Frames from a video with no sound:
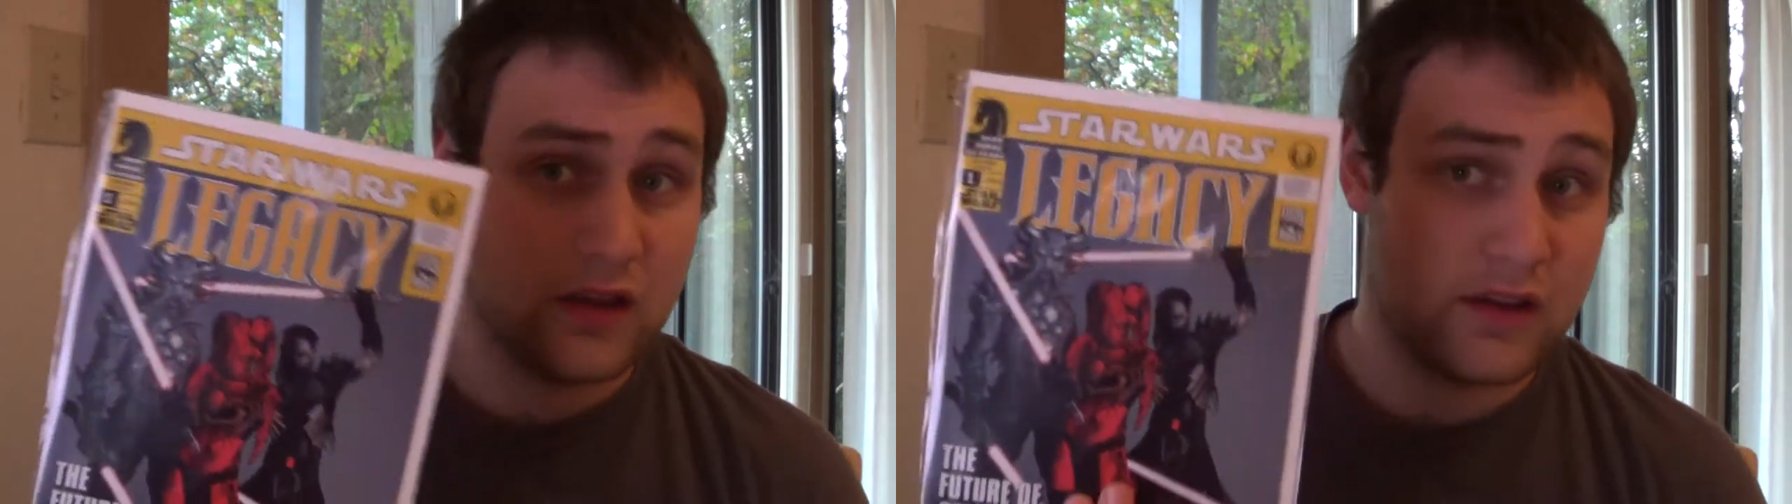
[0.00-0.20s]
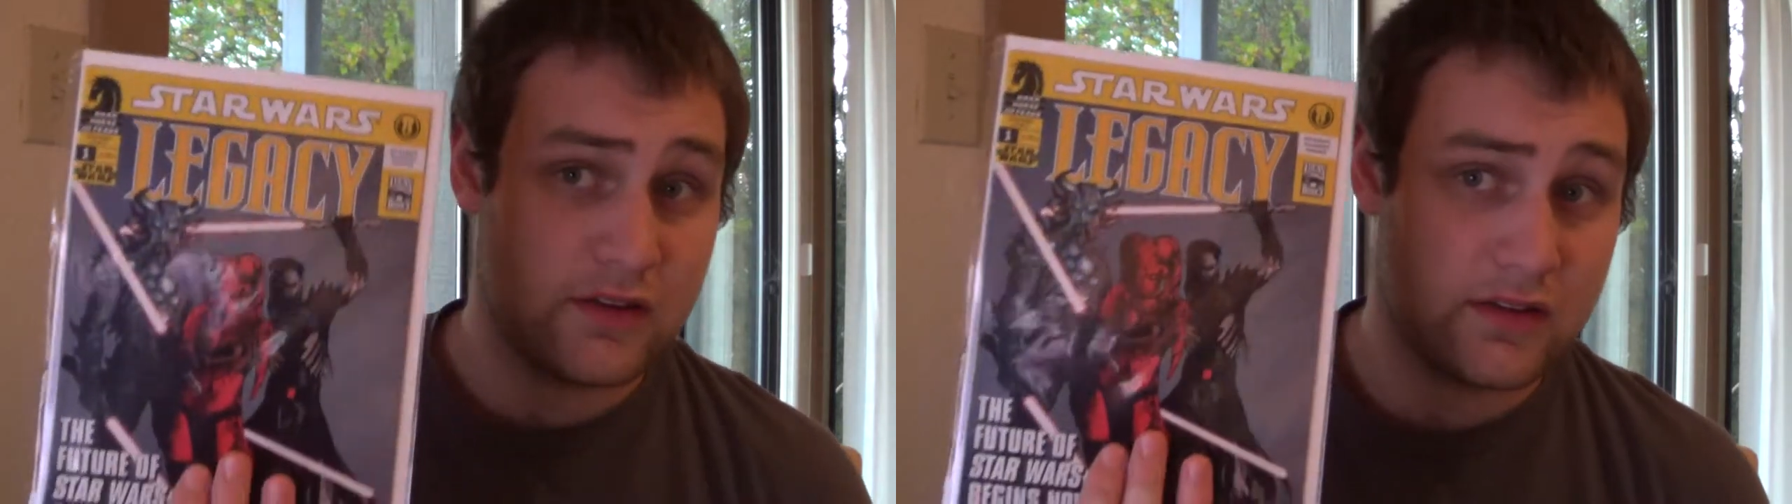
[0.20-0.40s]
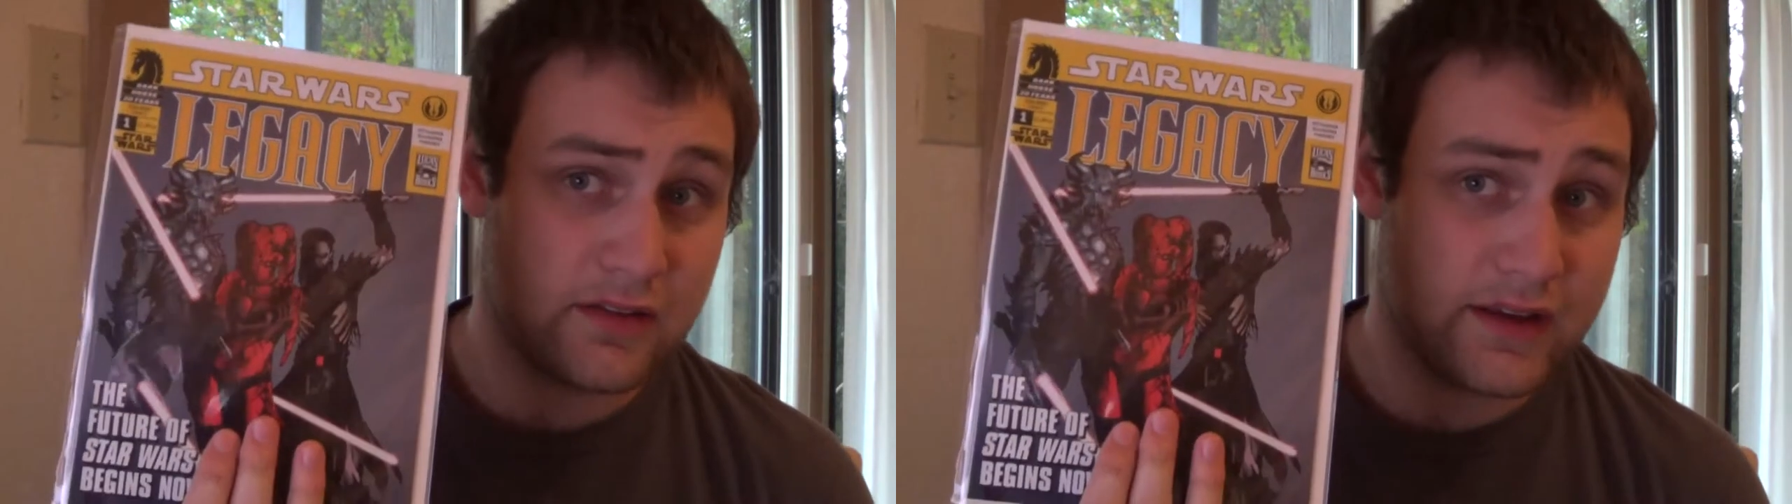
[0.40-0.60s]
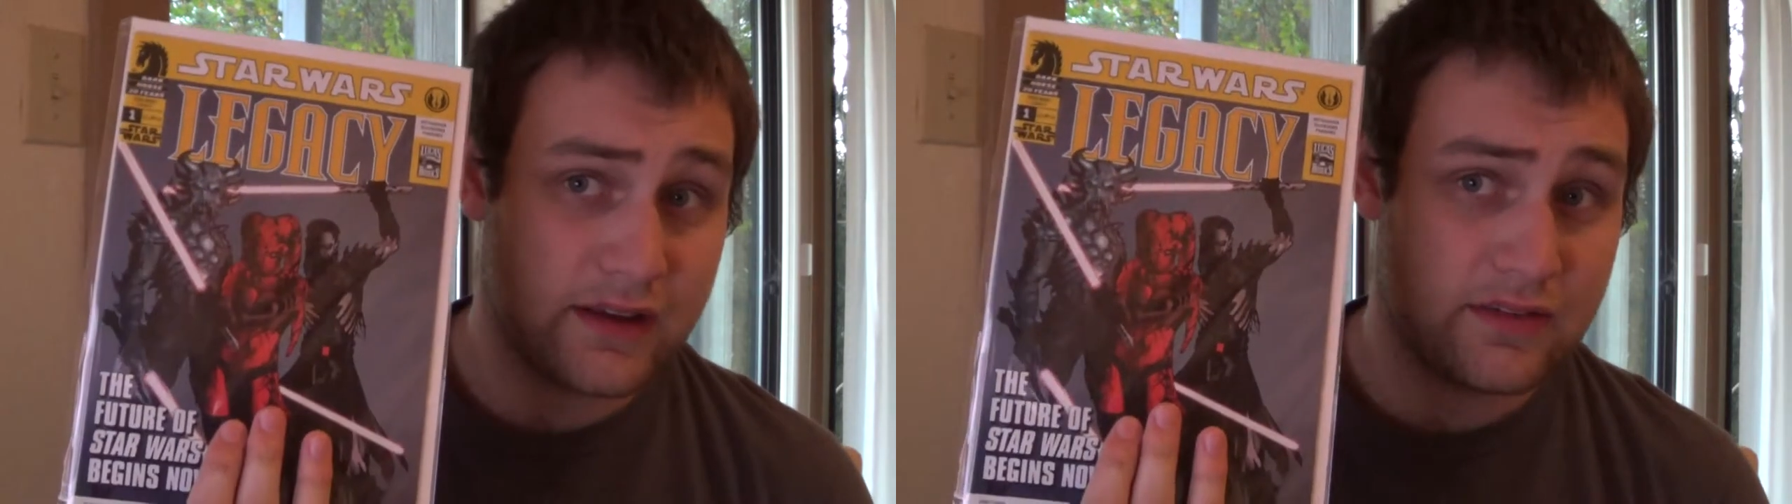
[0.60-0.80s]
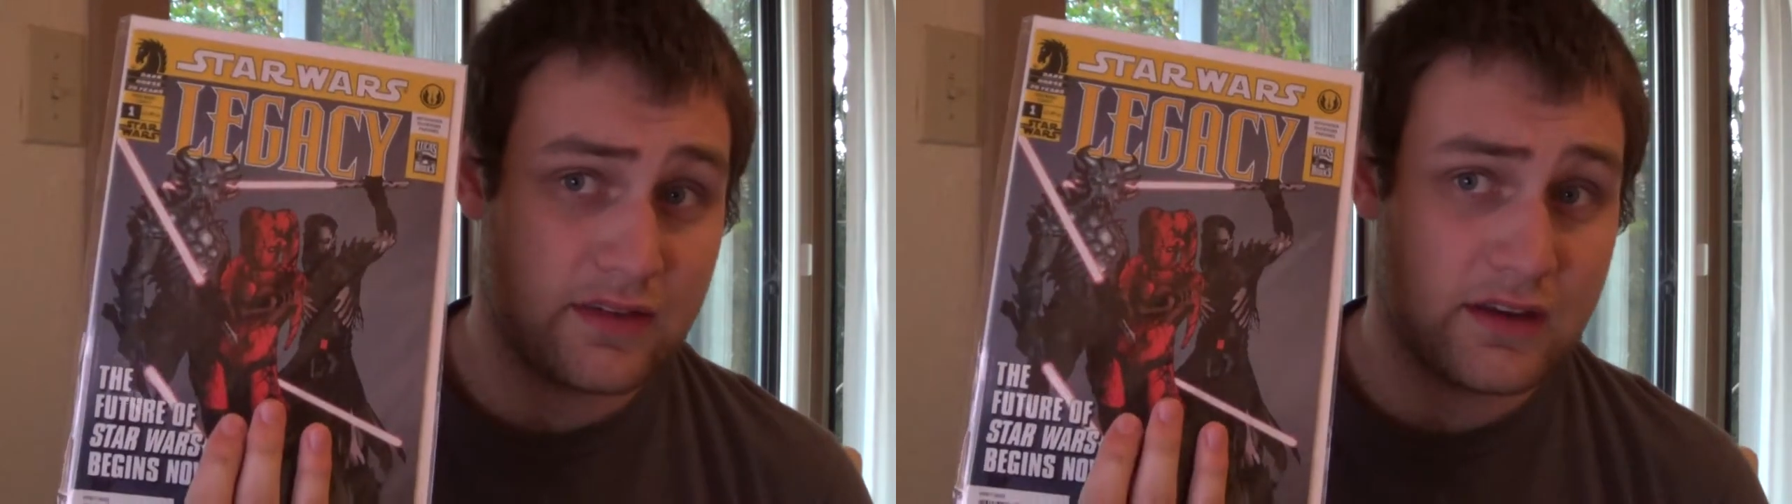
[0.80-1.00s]
This is
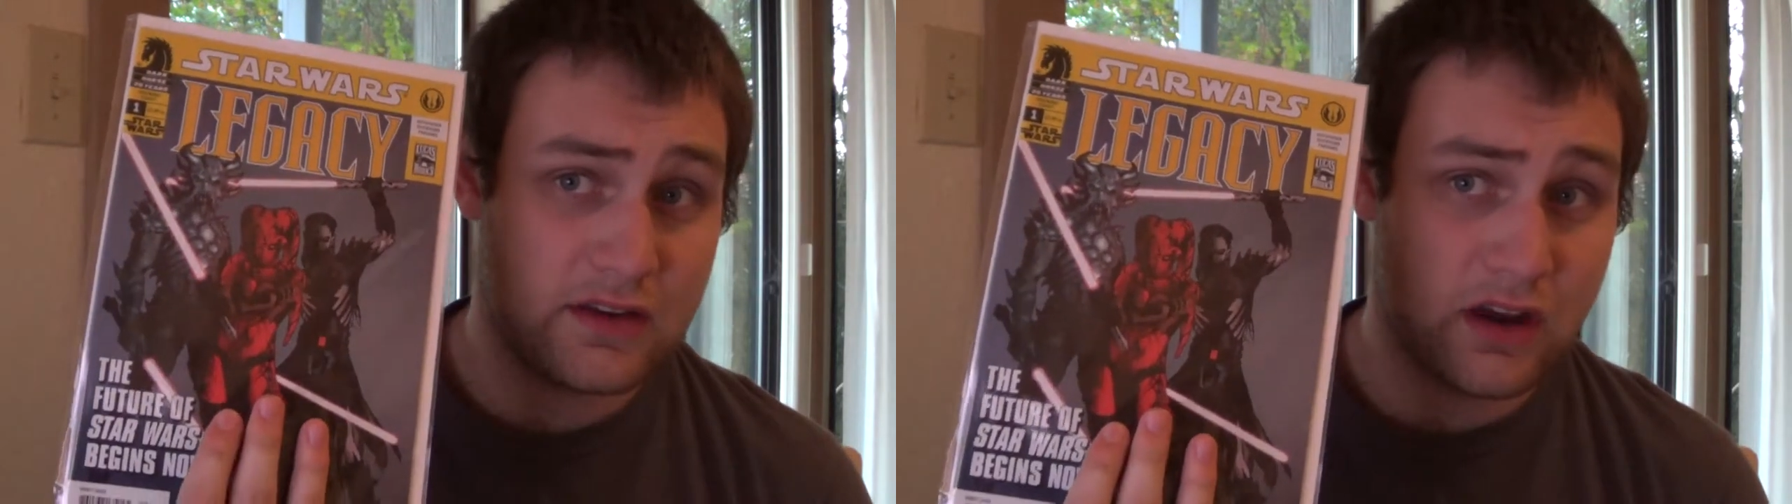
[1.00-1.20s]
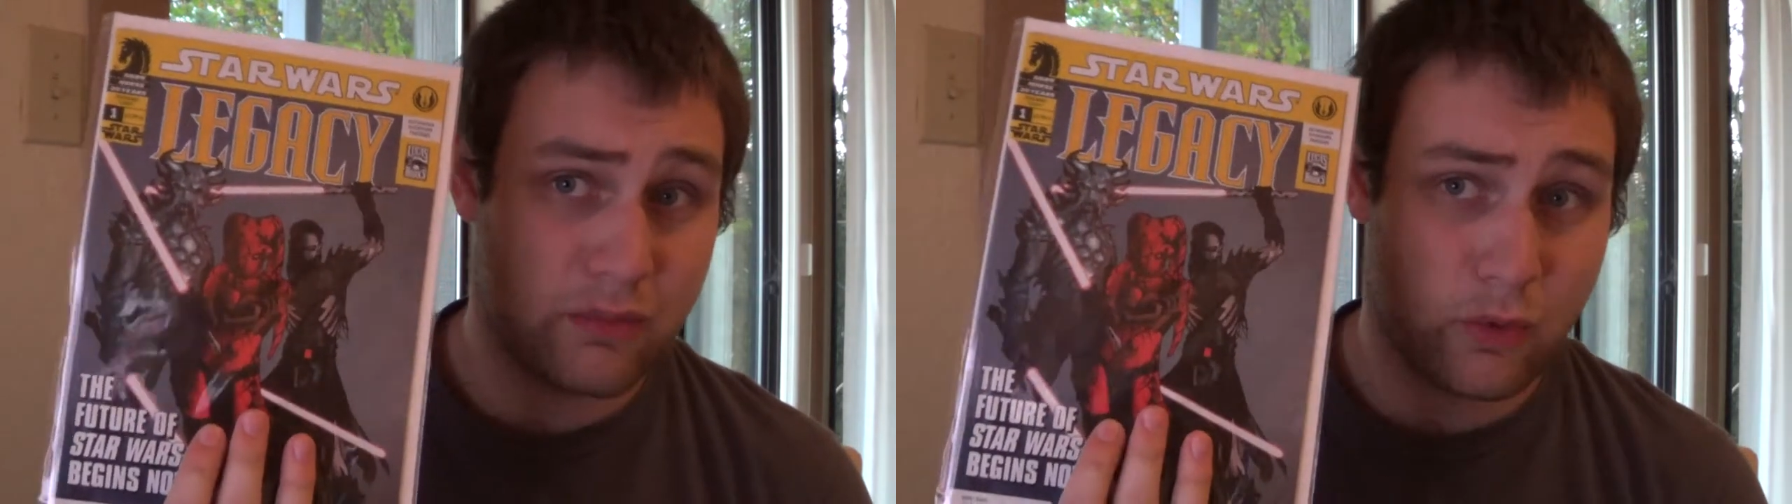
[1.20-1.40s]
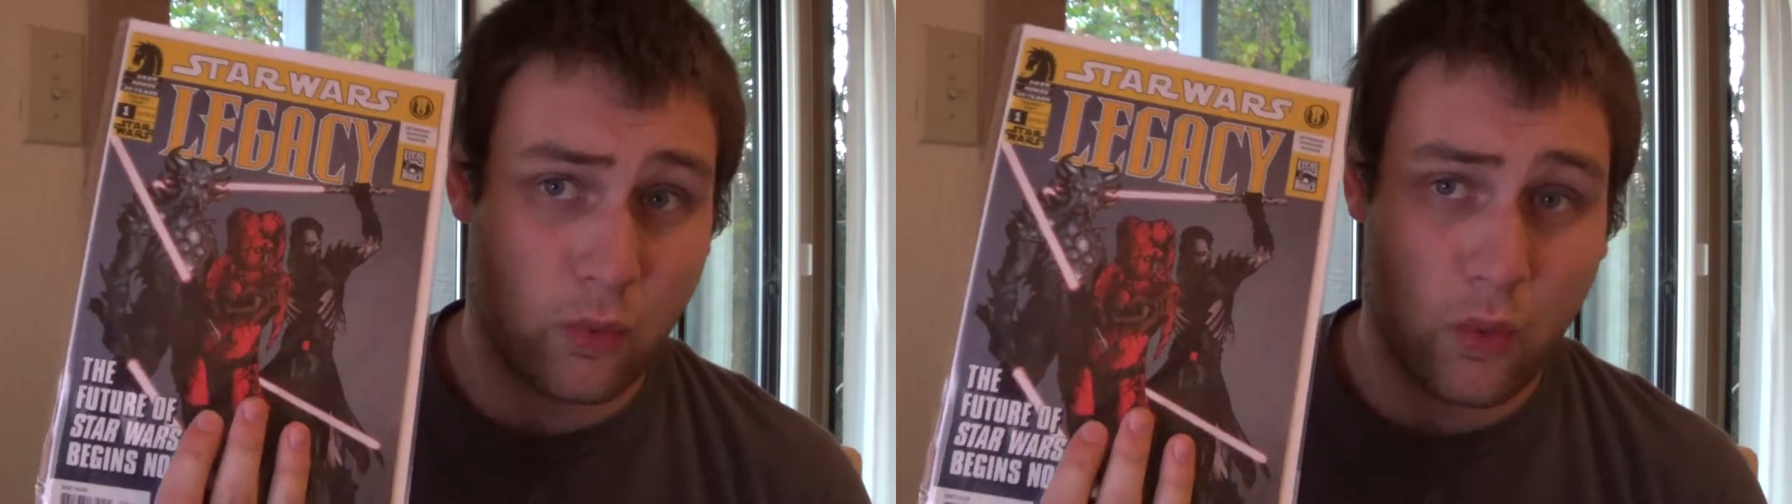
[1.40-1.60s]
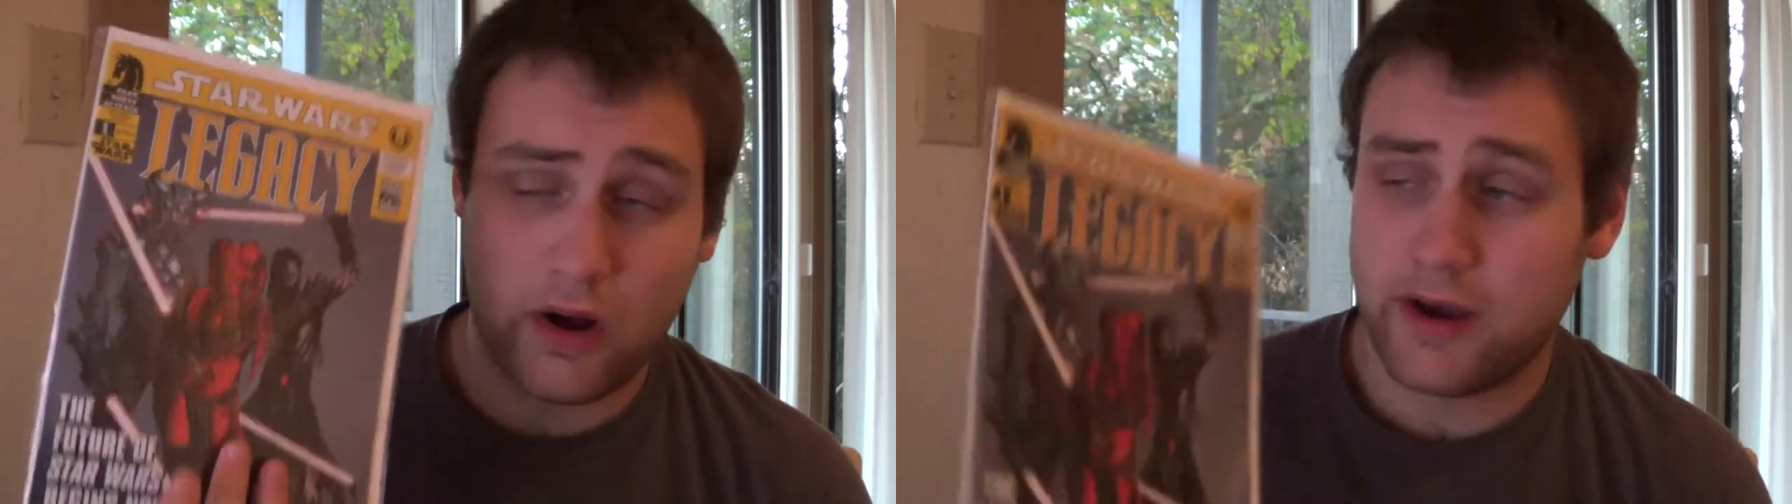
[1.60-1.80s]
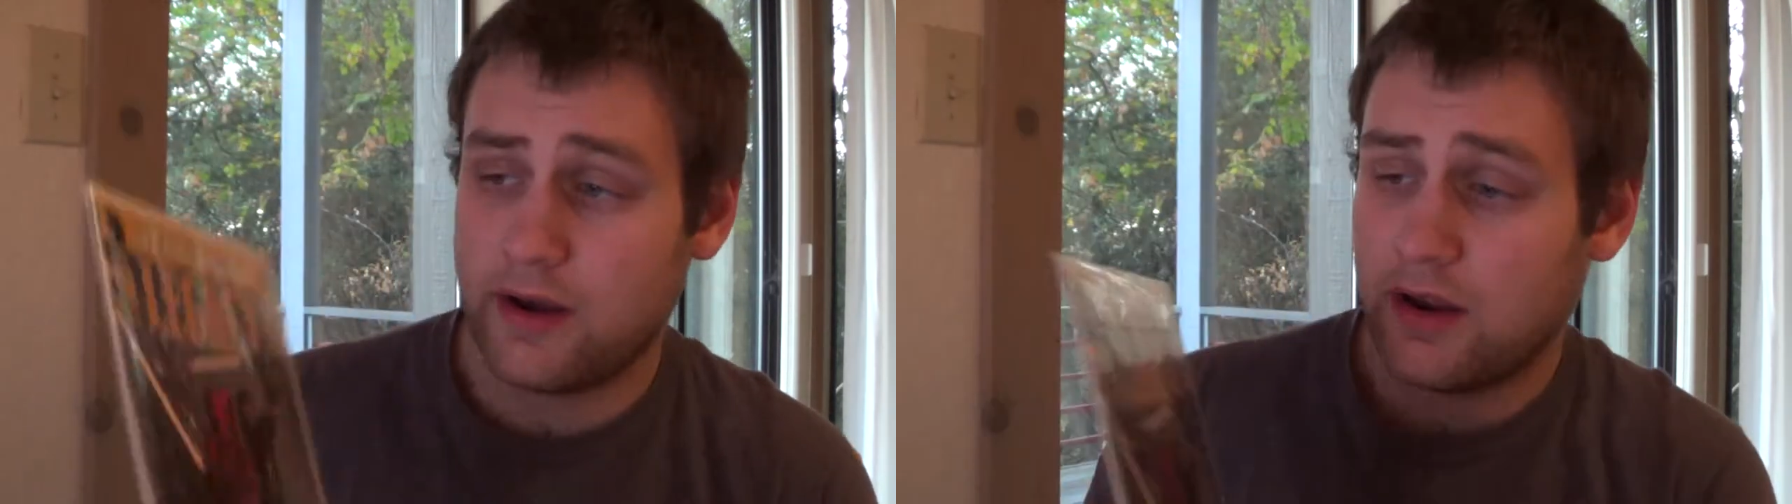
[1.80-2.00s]
Legacy number
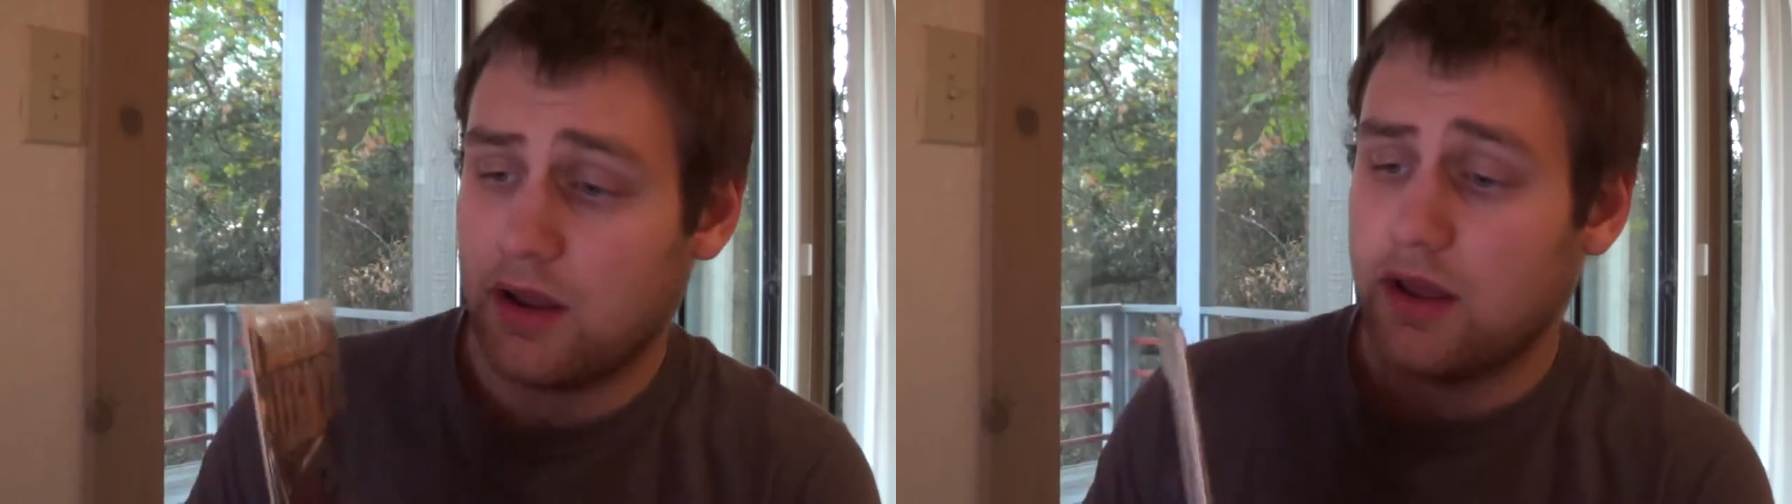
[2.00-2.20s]
one.